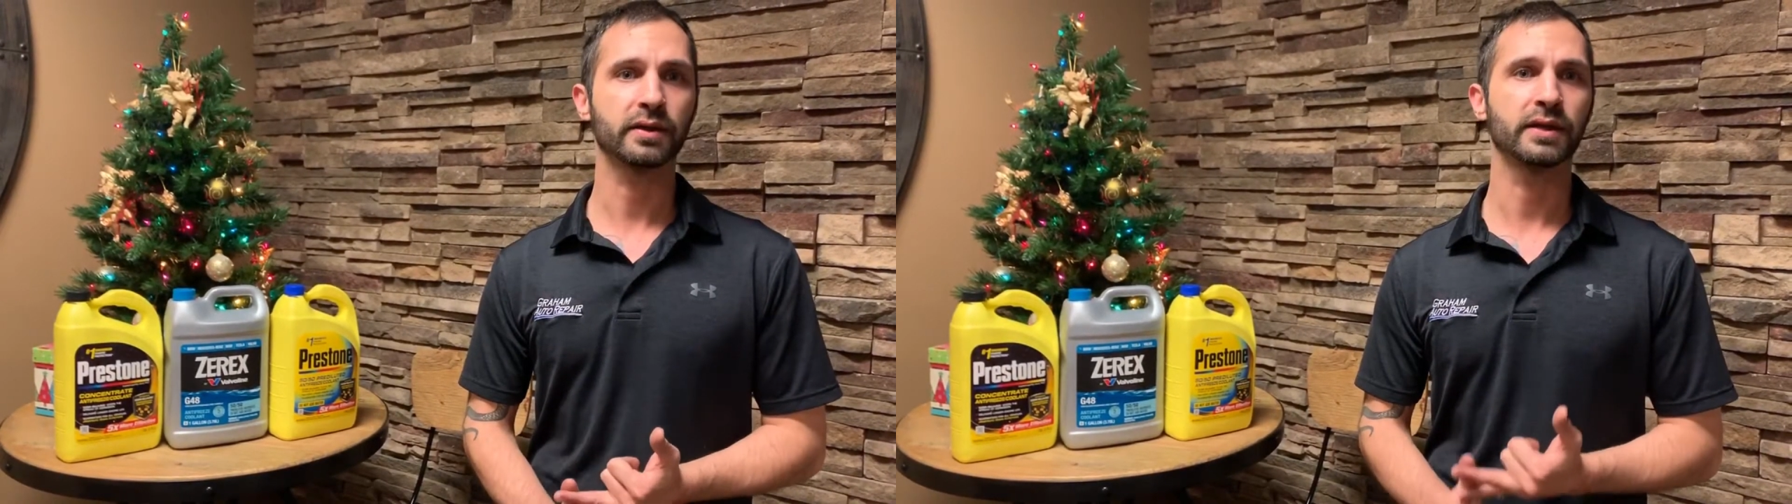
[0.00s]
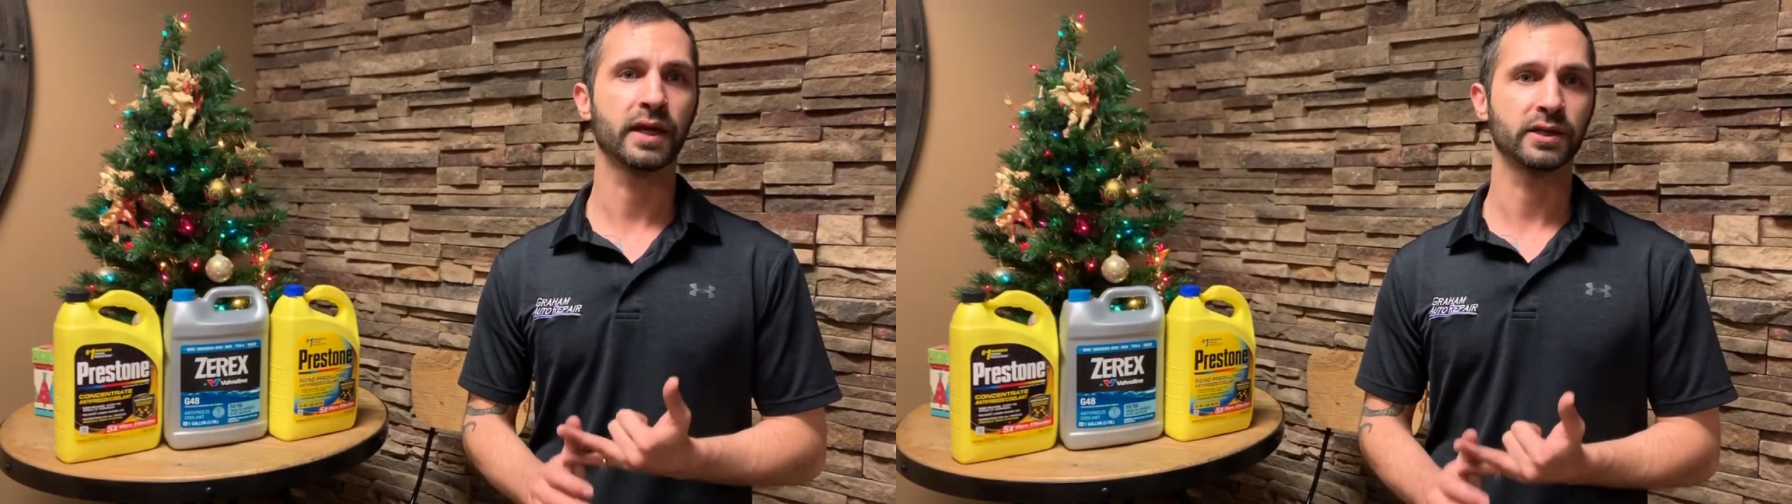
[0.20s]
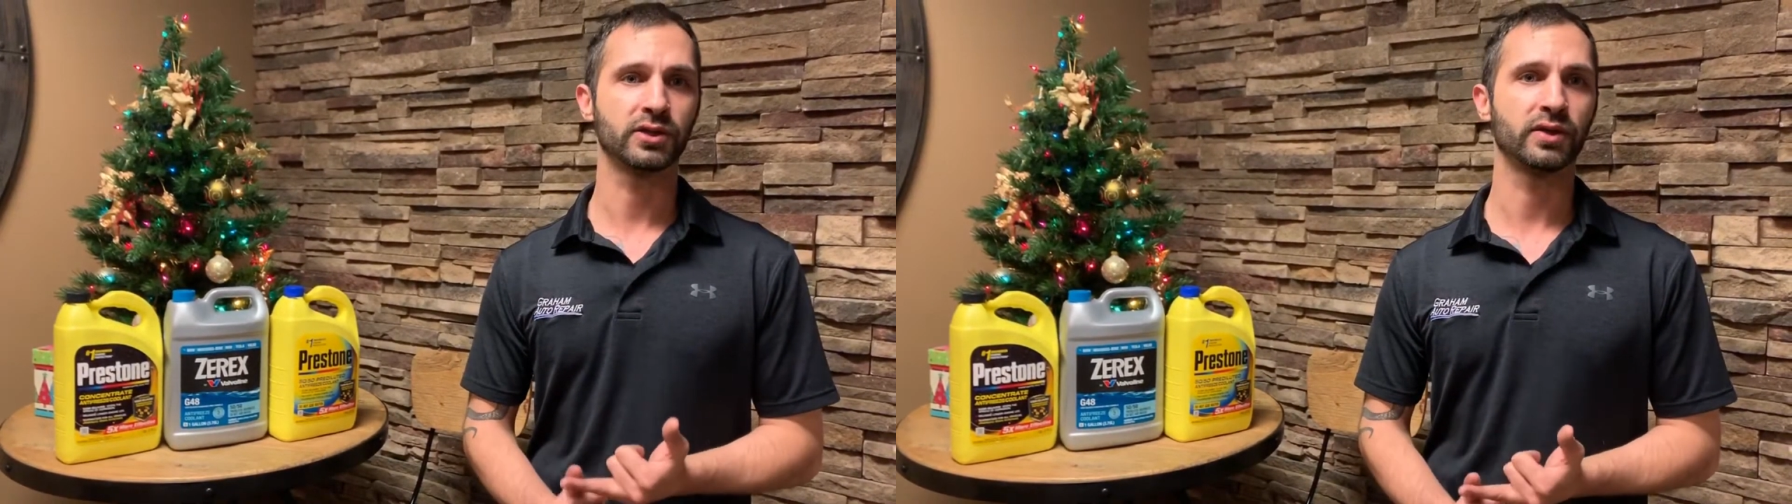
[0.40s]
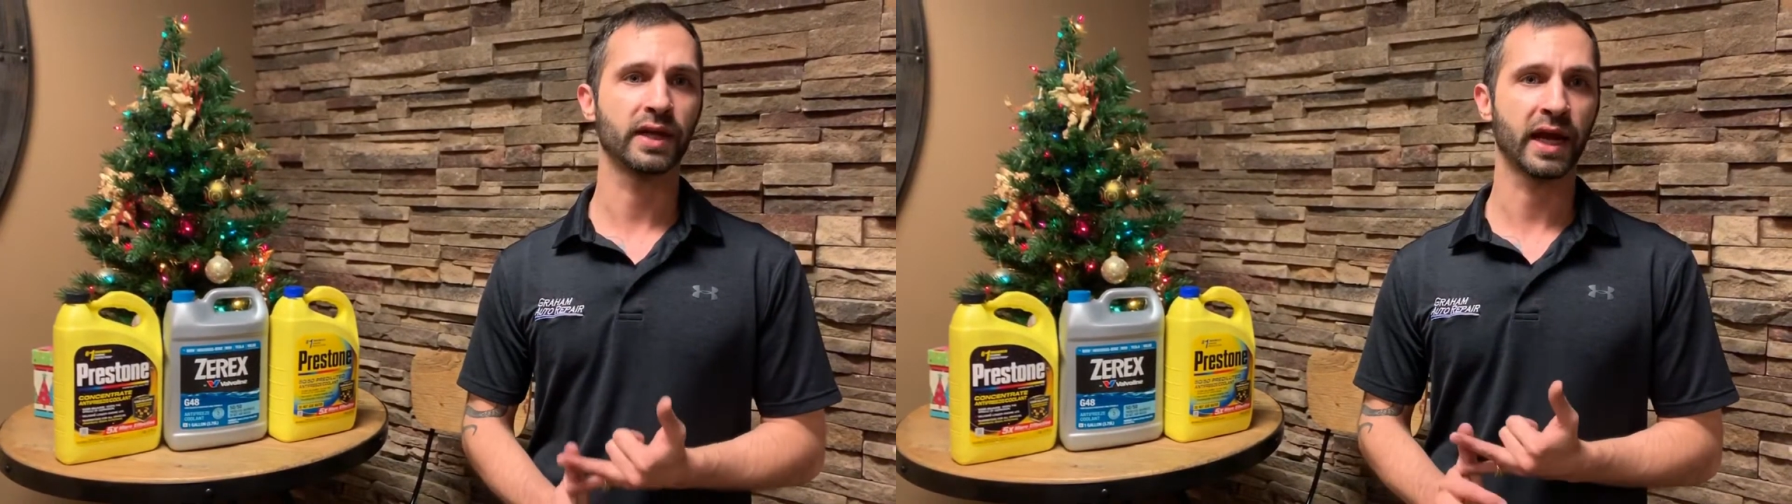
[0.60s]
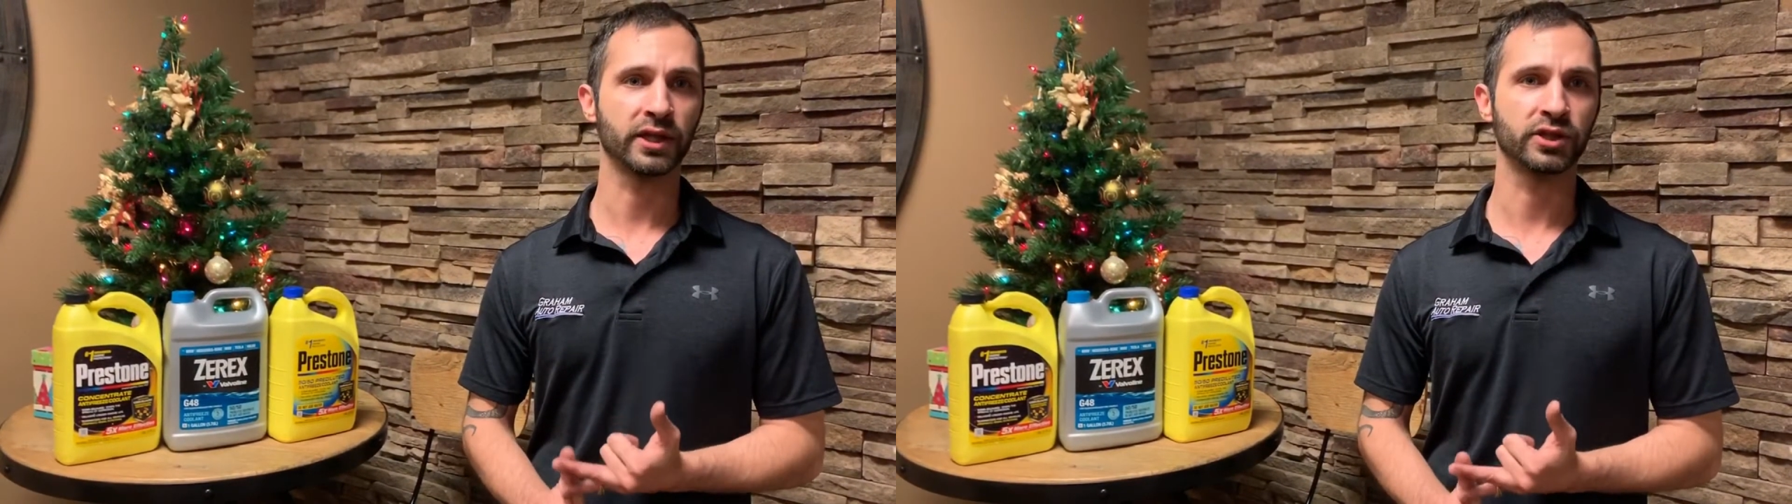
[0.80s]
yes, you
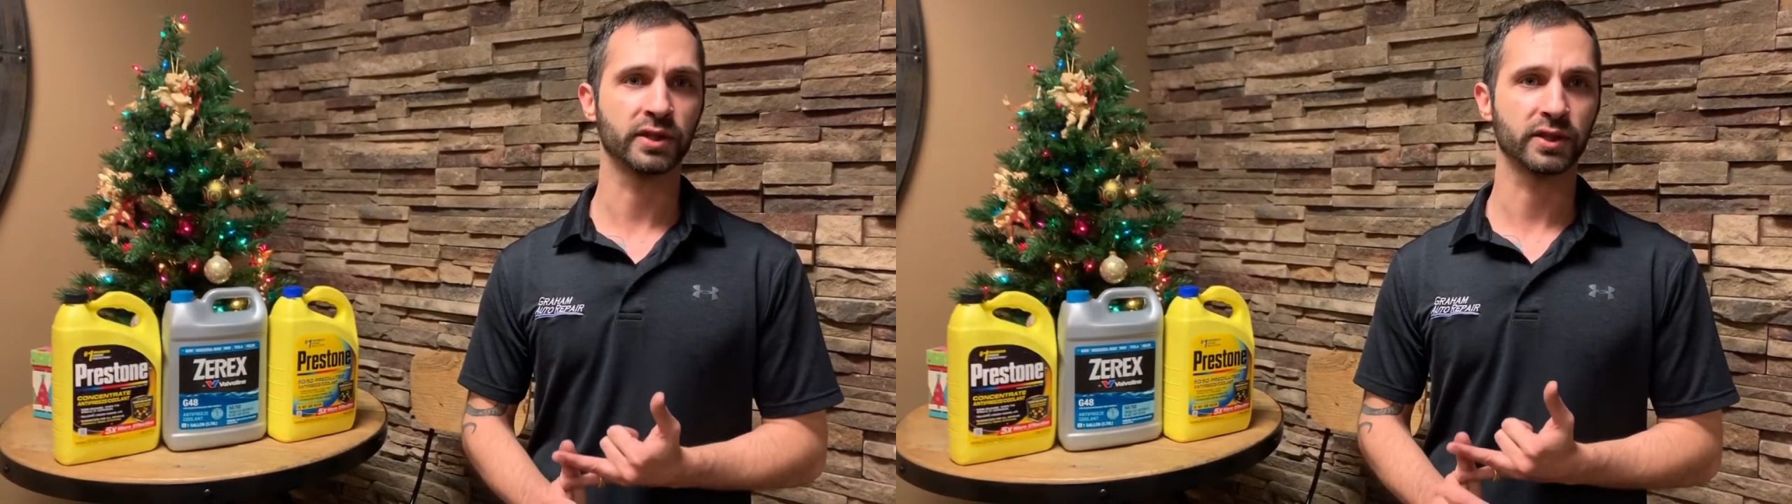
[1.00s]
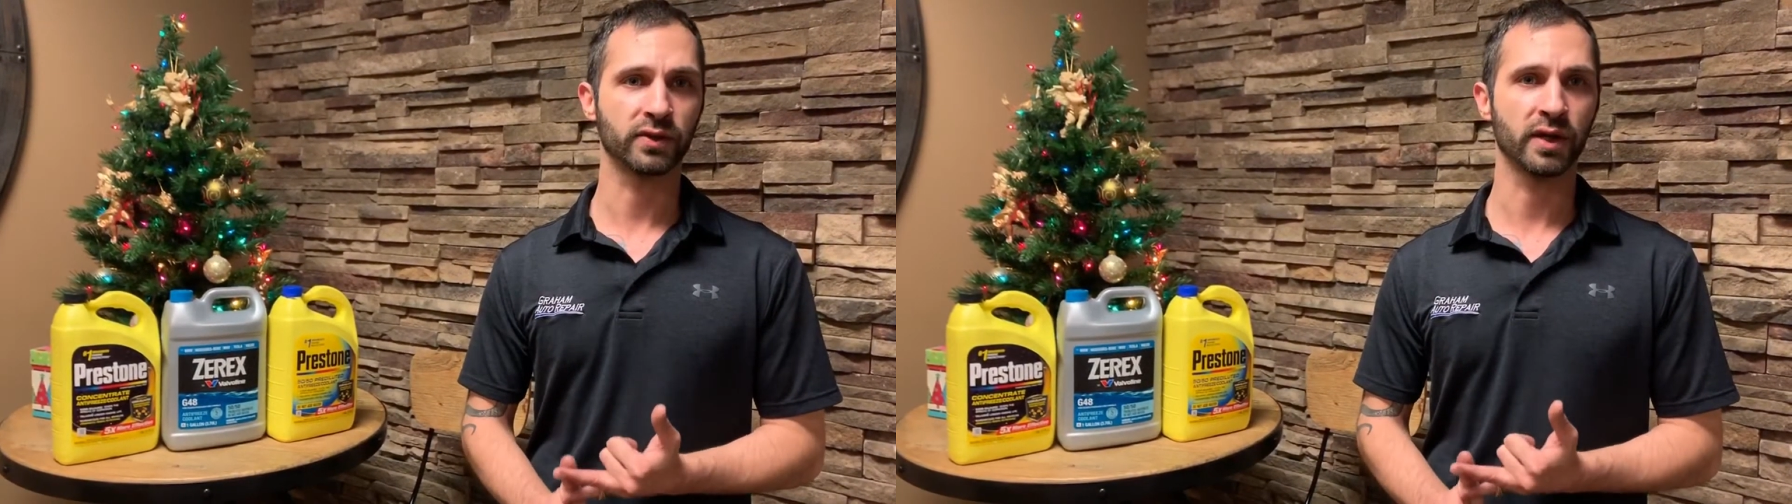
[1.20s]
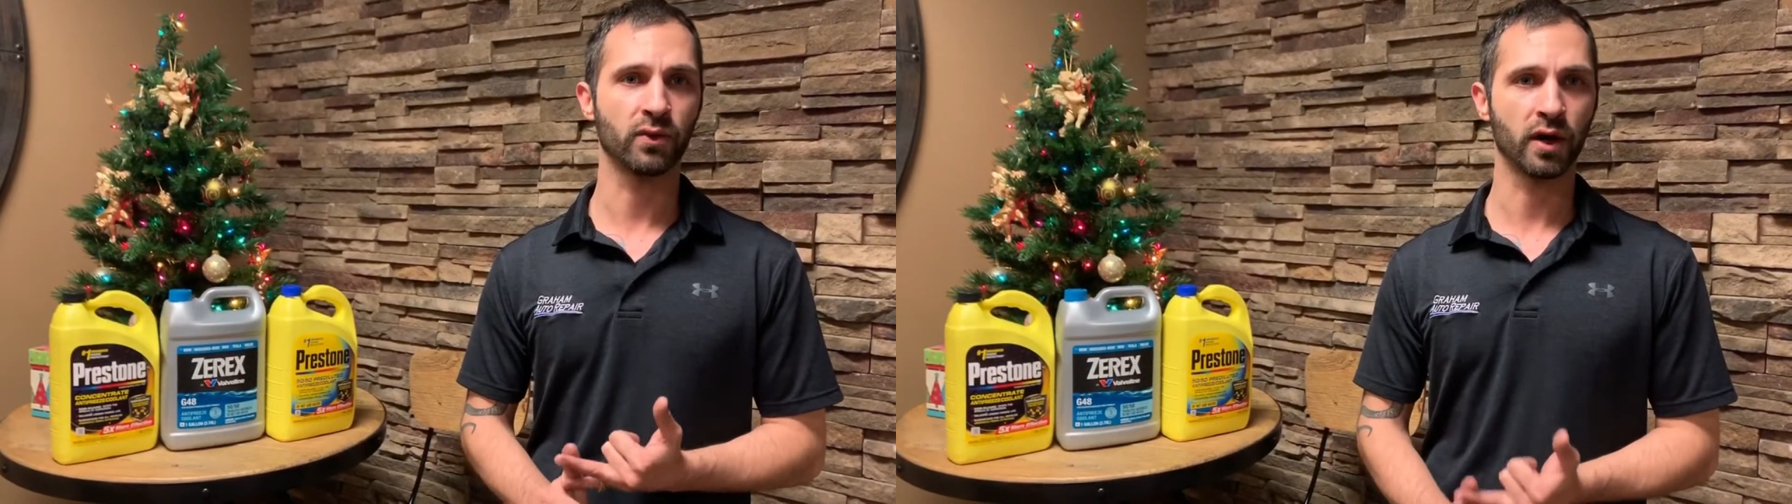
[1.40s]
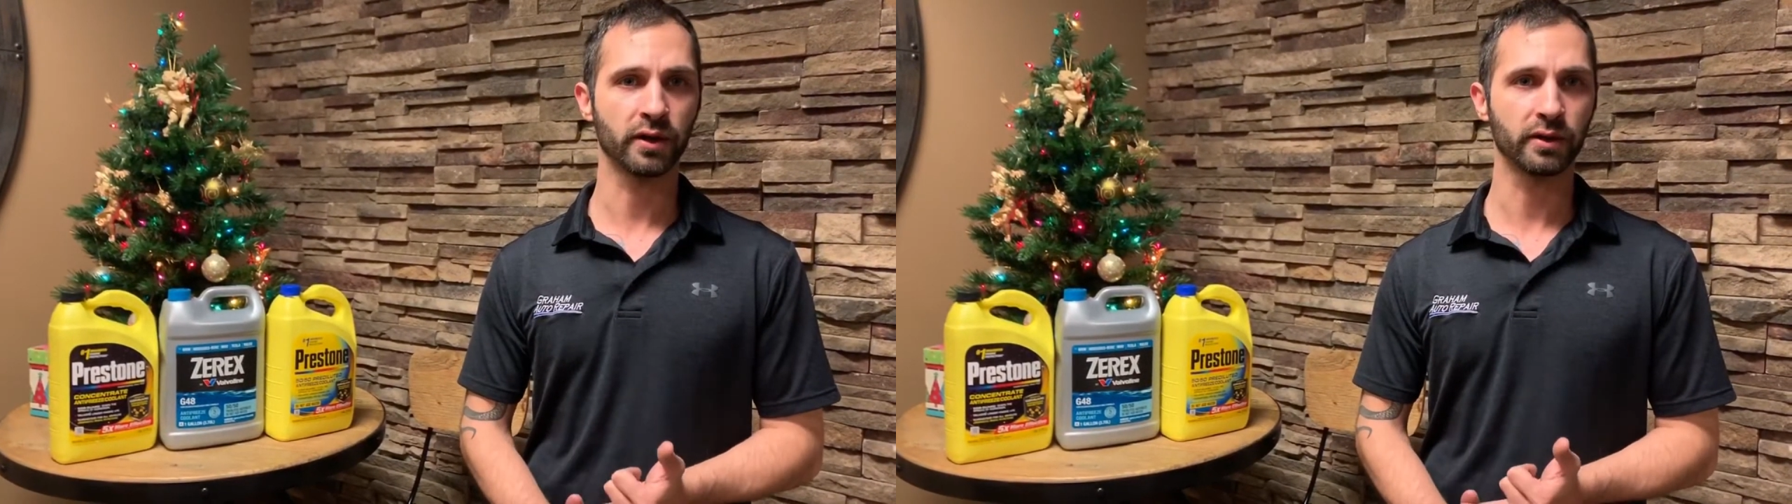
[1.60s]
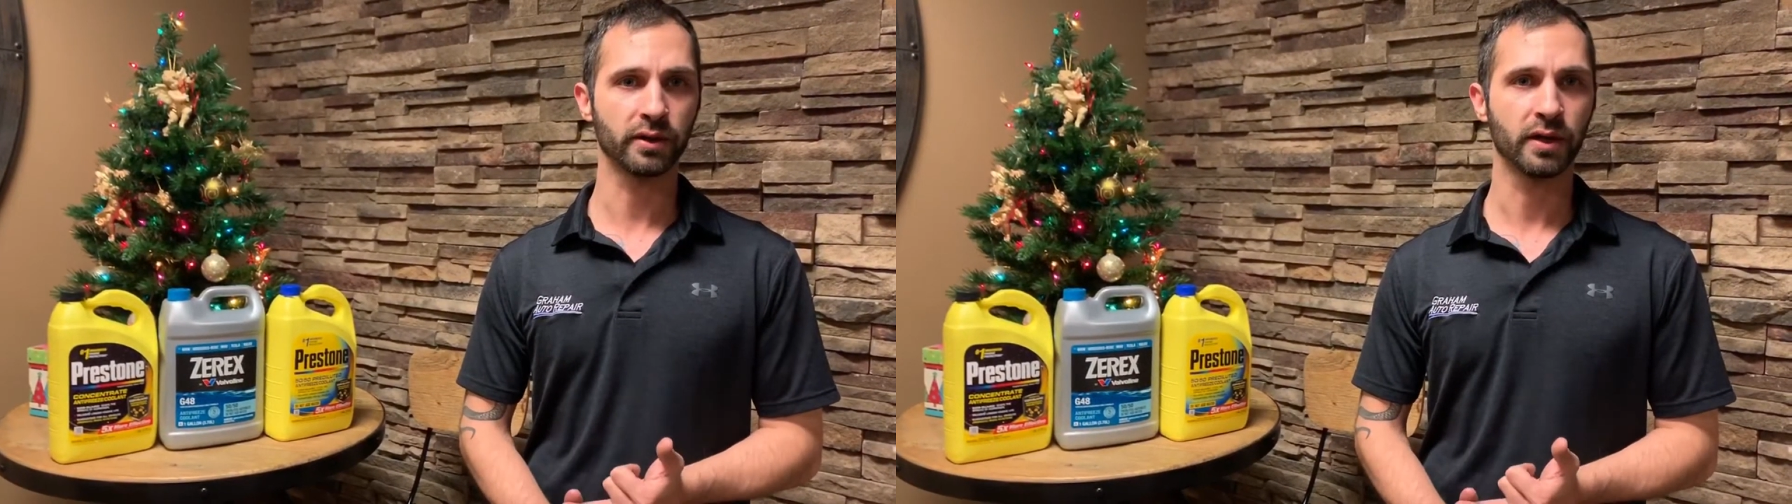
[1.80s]
can add just straight
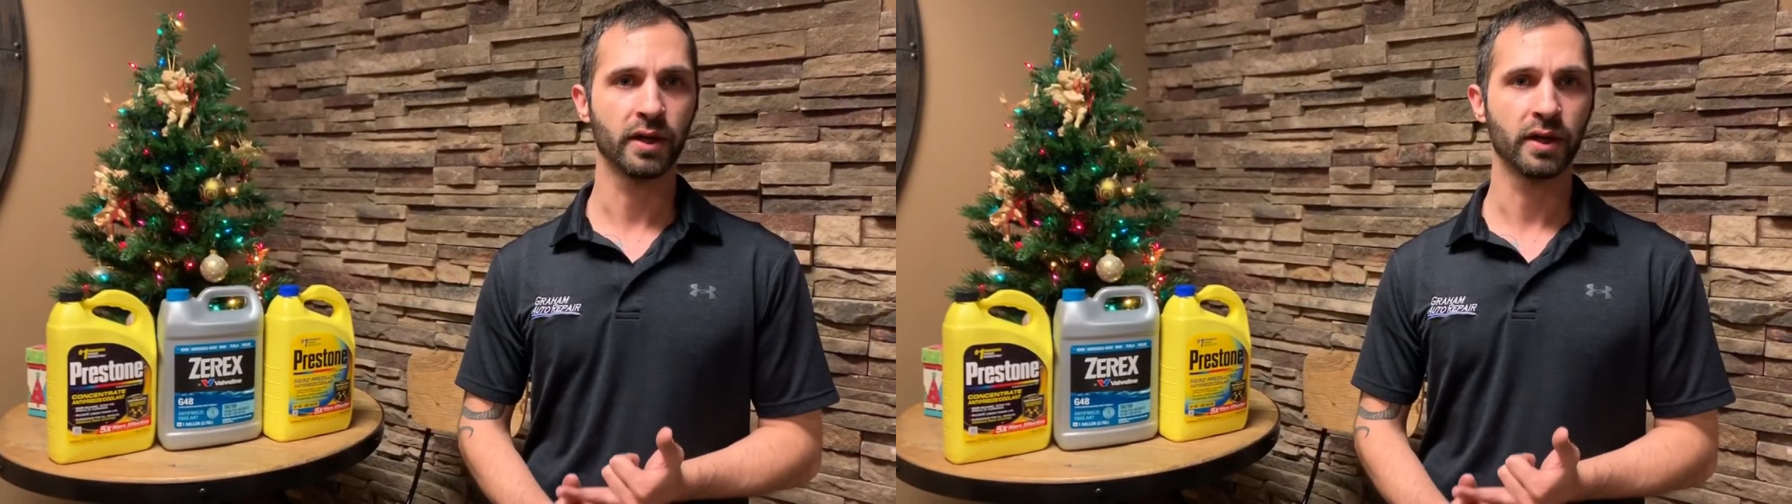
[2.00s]
water,